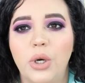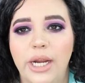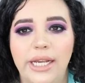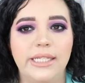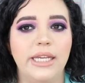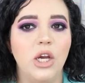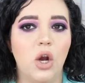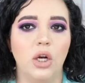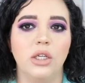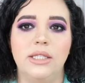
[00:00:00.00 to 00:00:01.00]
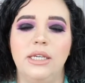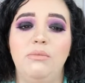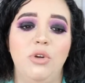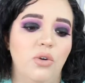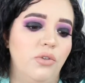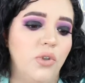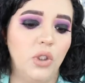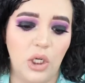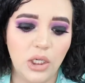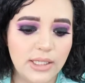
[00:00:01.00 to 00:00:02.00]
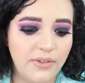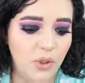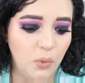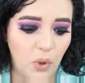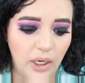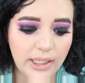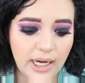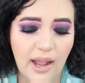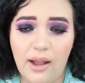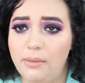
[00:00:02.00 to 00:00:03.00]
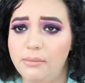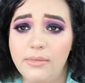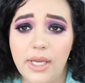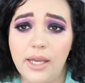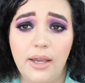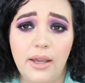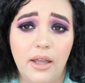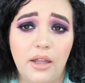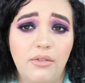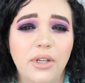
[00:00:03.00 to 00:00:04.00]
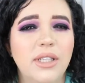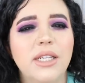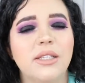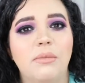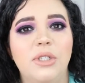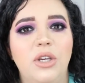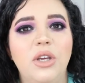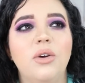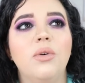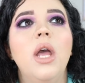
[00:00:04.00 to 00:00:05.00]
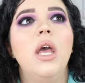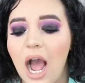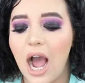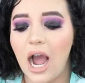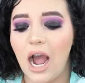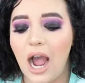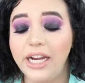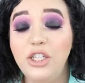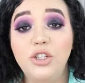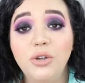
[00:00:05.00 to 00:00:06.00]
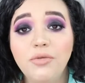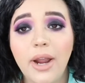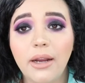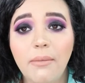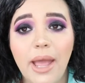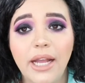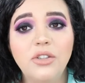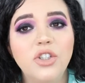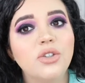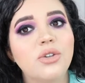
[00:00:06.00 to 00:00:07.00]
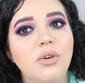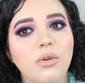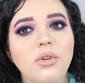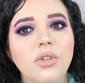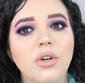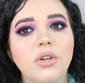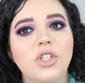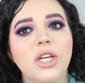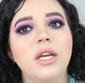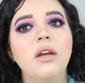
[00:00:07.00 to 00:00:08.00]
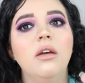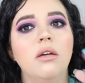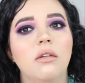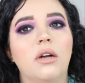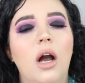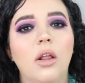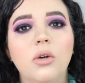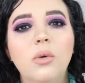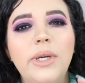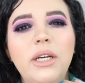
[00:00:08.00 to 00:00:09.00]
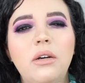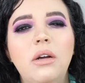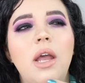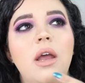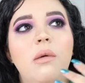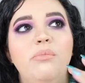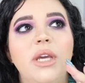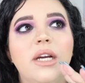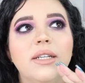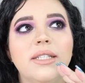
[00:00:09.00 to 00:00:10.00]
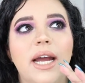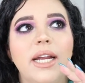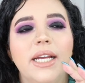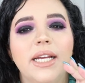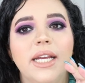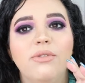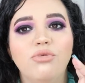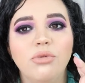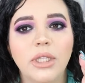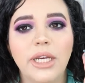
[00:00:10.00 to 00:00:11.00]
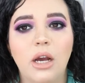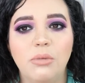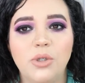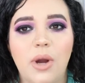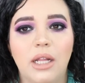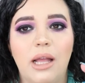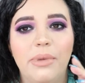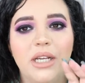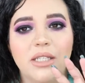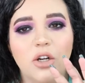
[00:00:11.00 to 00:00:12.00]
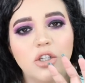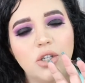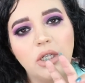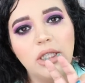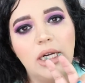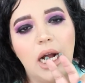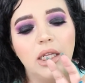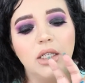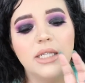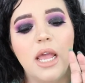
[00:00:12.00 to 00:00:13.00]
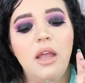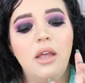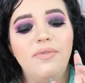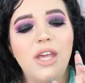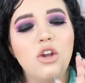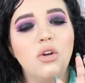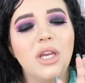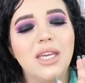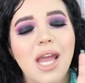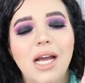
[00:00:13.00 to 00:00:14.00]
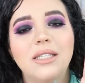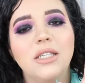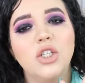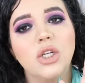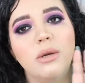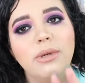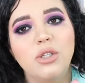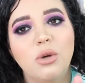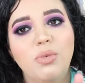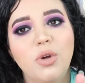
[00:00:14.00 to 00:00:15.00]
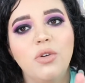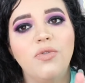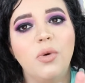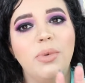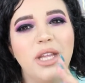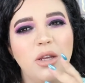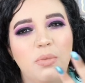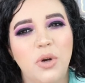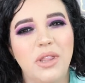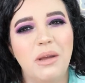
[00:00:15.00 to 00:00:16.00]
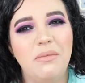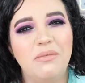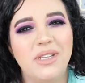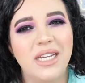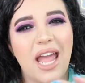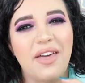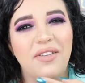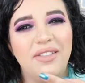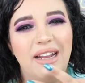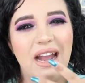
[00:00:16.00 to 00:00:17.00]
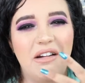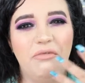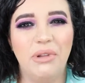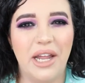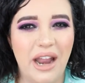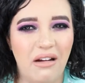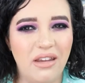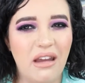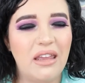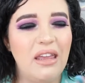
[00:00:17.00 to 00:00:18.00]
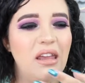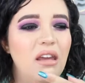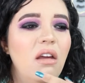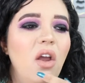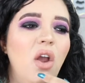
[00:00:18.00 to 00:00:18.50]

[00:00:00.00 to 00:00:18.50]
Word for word: crazy, artsy, beautiful looks if you want. Um, it, it really is up to you. Uh, I do recommend just Google searching the color wheel because that it really helps you out a lot because there are certain colors that you're like yes these are going to be so beautiful but then you put them together and they kind of blend out yucky